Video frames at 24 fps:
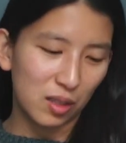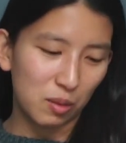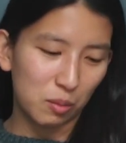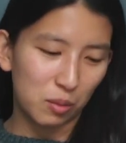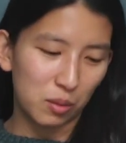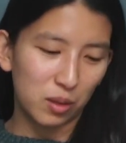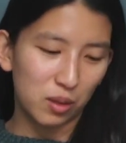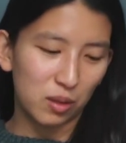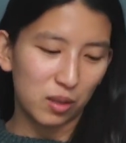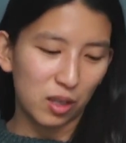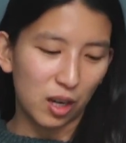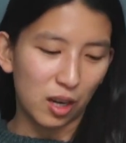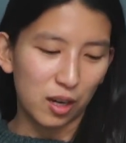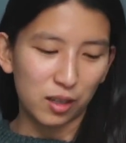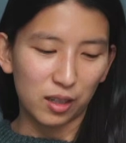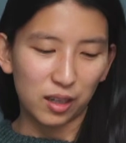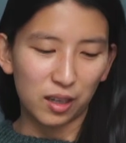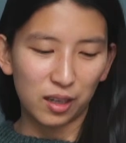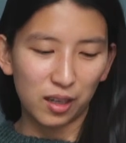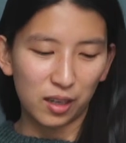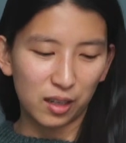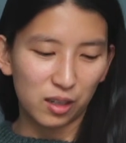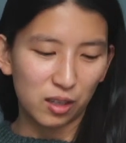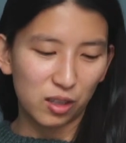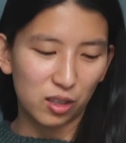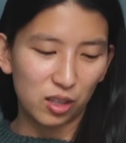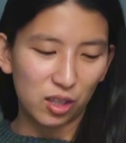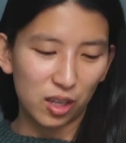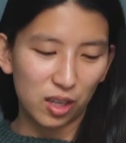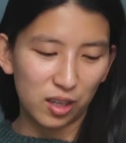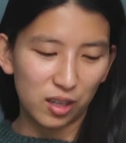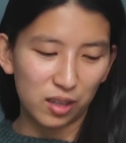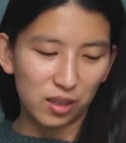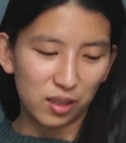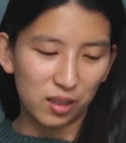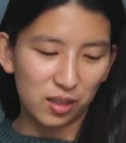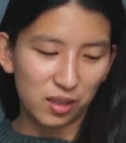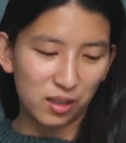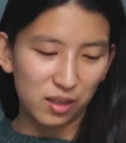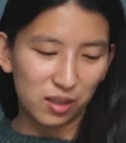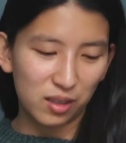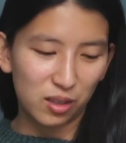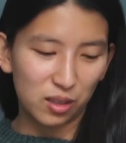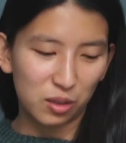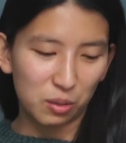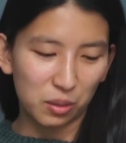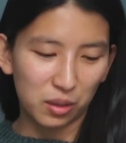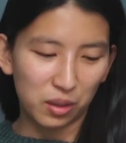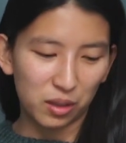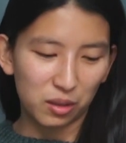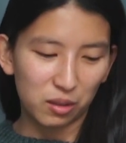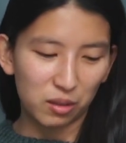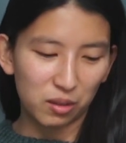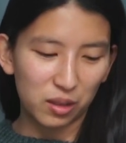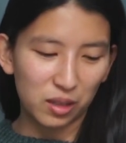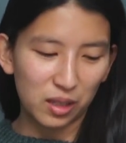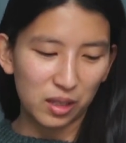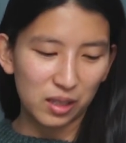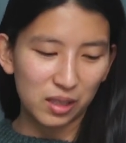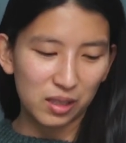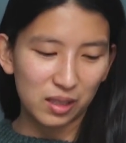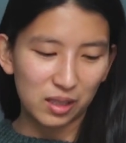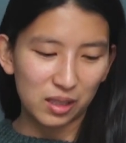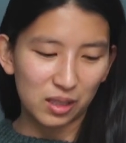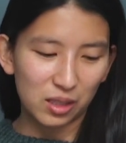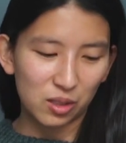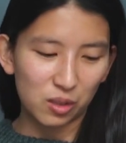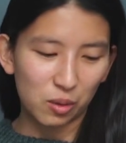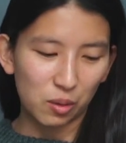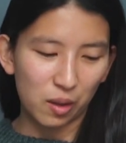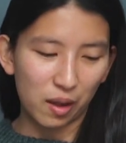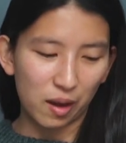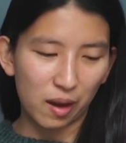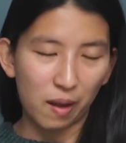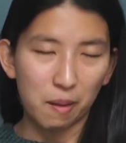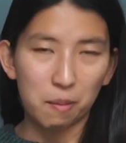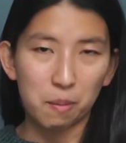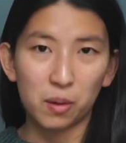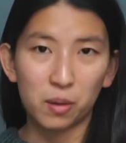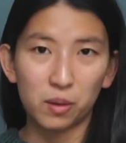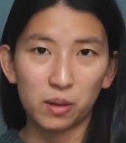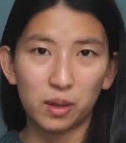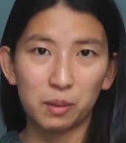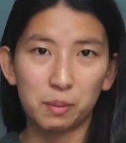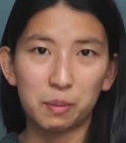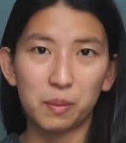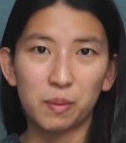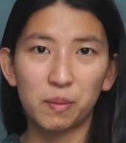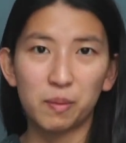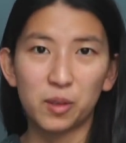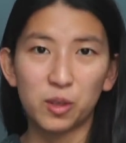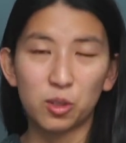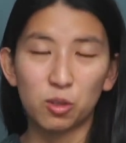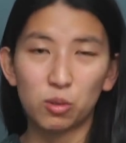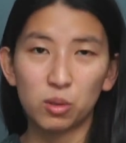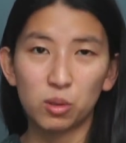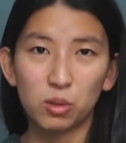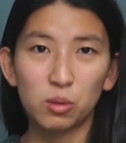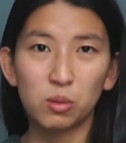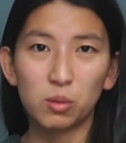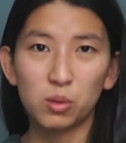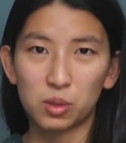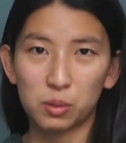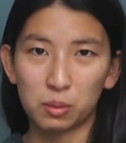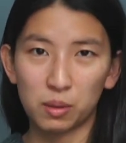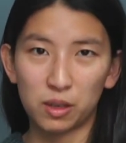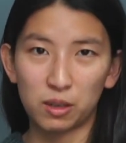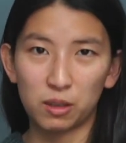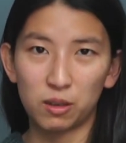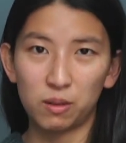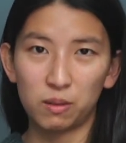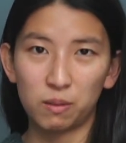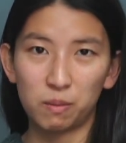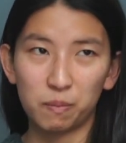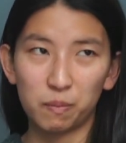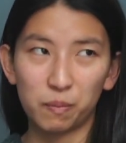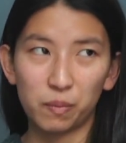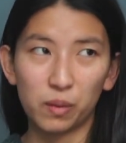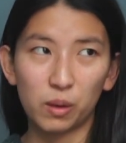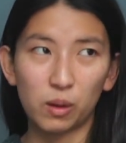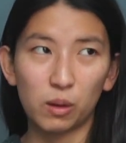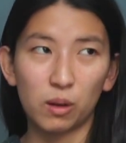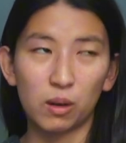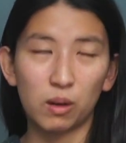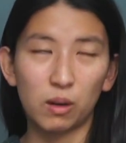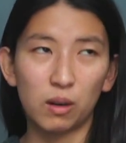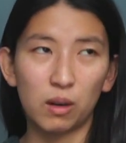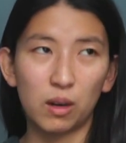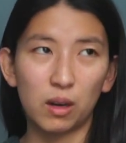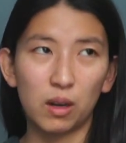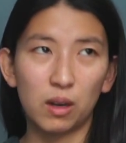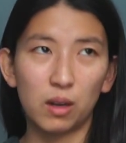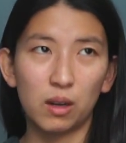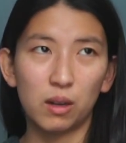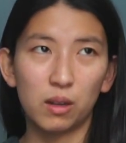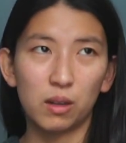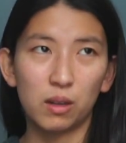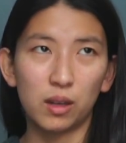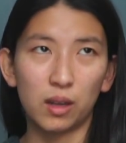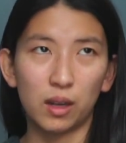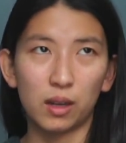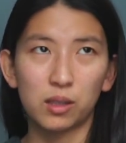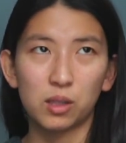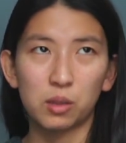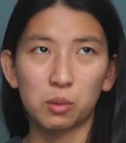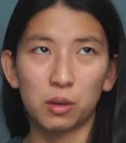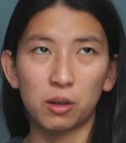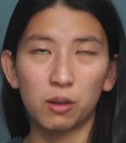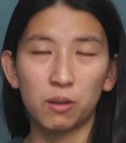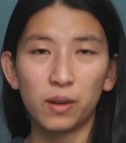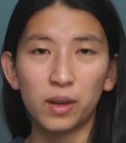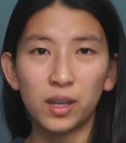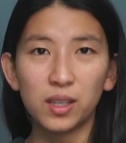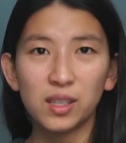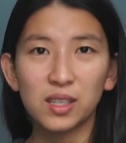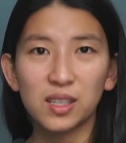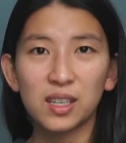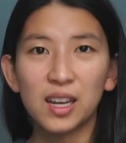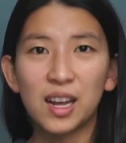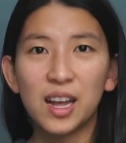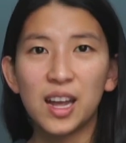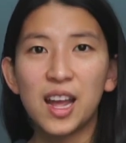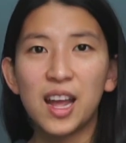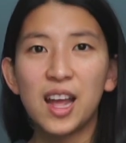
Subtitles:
So we're talking and doing other things. And so then I pull up the Drew sweater vest.